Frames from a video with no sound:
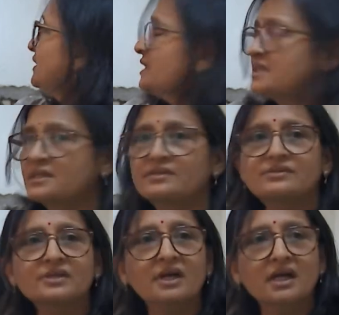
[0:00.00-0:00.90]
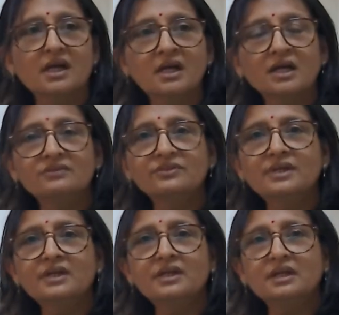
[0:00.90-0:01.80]
in this
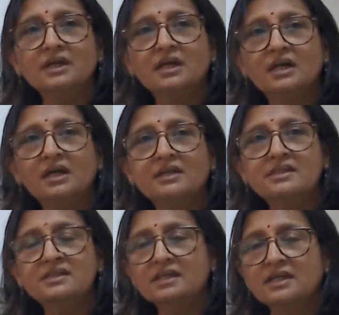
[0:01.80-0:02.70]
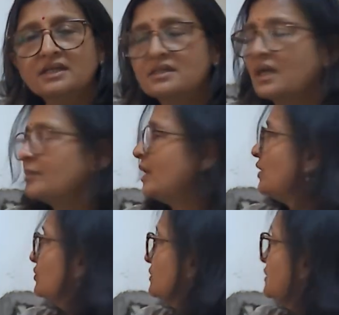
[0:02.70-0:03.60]
we'll discuss about